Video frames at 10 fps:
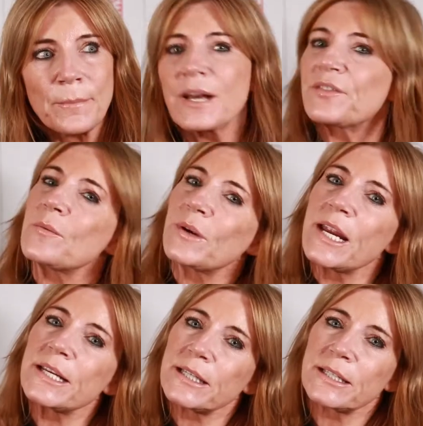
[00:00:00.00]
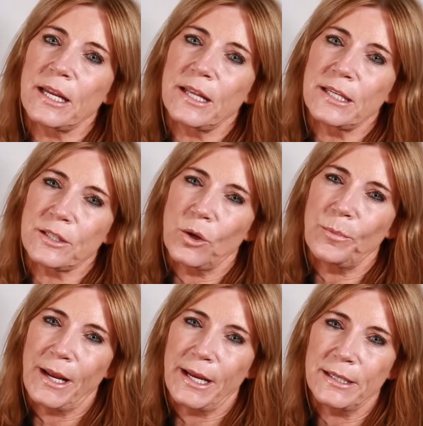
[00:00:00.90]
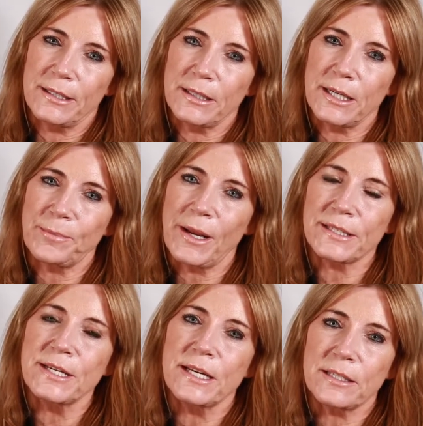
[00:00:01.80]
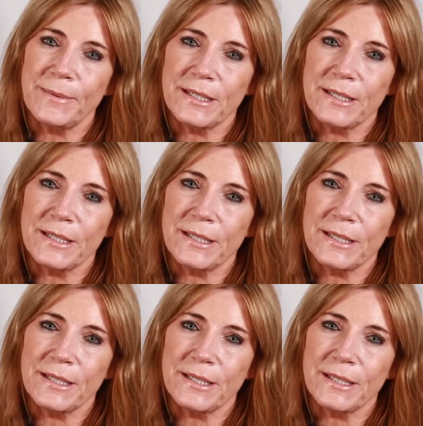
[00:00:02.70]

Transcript: But I think we need to see these sort of plays. These plays need to be